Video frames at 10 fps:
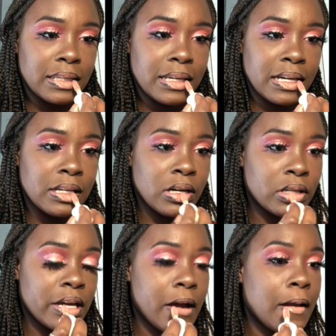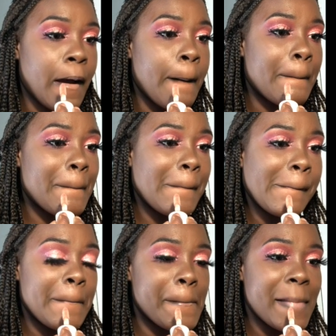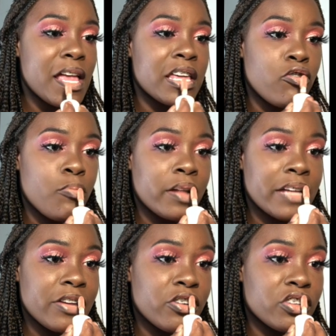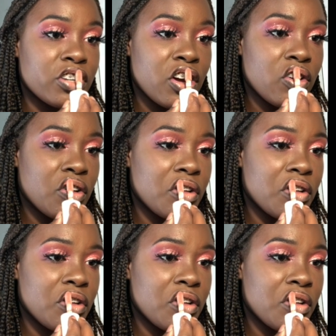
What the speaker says: I don't like a lot. And I want my liner to show.